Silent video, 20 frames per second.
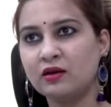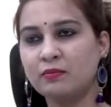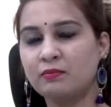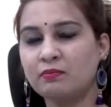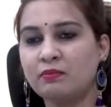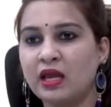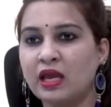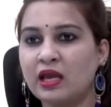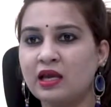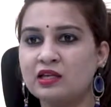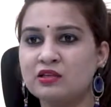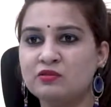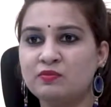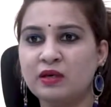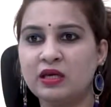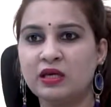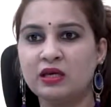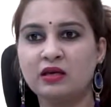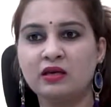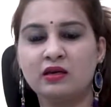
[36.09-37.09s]
May it
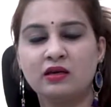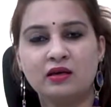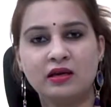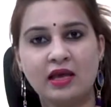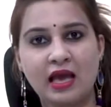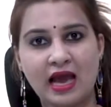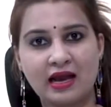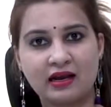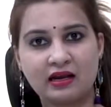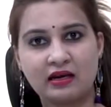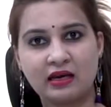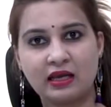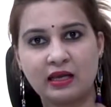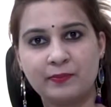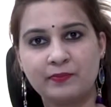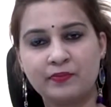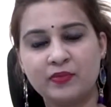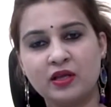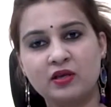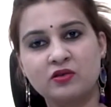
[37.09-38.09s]
be
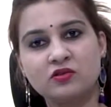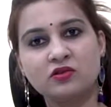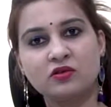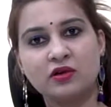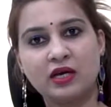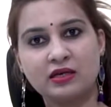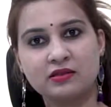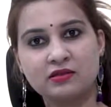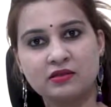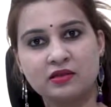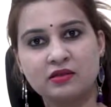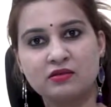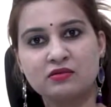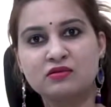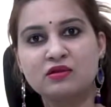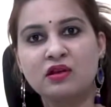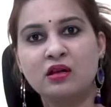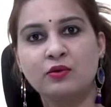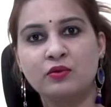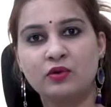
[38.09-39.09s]
acne,
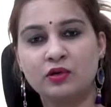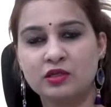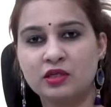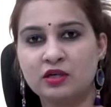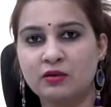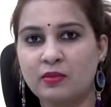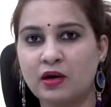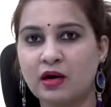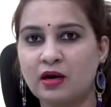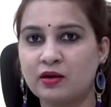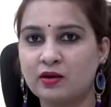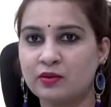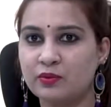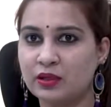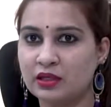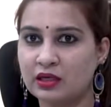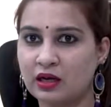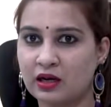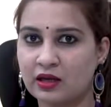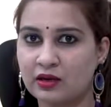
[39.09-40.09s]
psoriasis, leukoderma,
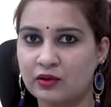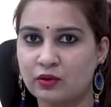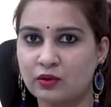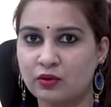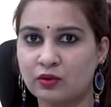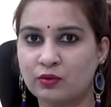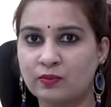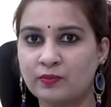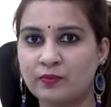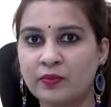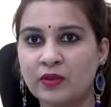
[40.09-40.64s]
vitiligo,